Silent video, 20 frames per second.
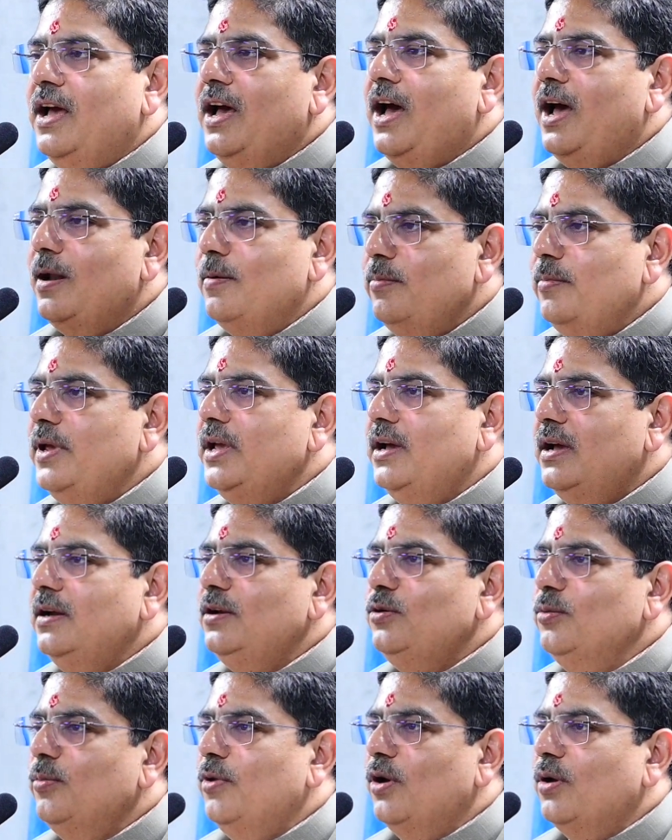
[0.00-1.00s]
and make
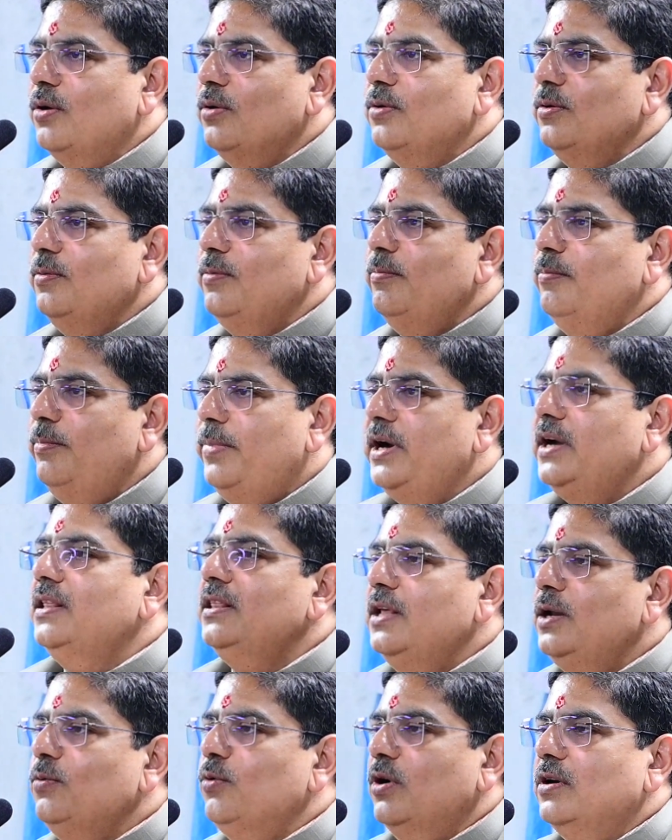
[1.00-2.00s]
our tomorrow
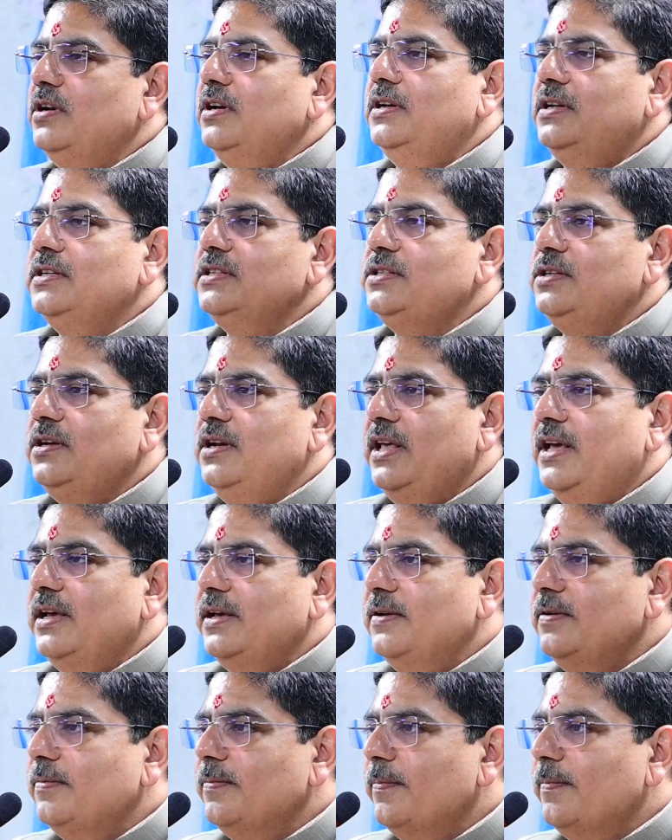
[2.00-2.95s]
better than what it is today.